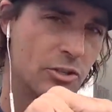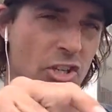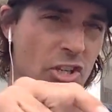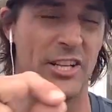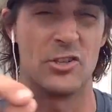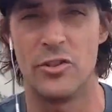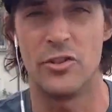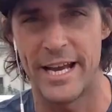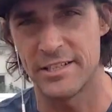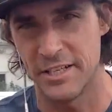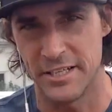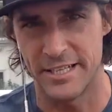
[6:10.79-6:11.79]
to like
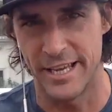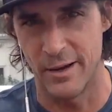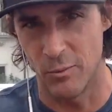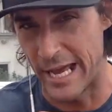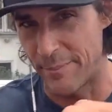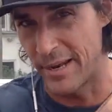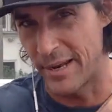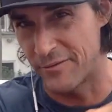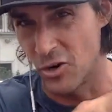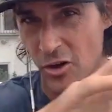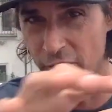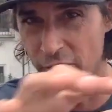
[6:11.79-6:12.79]
2010. What happened after
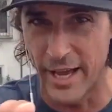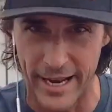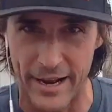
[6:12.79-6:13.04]
all that?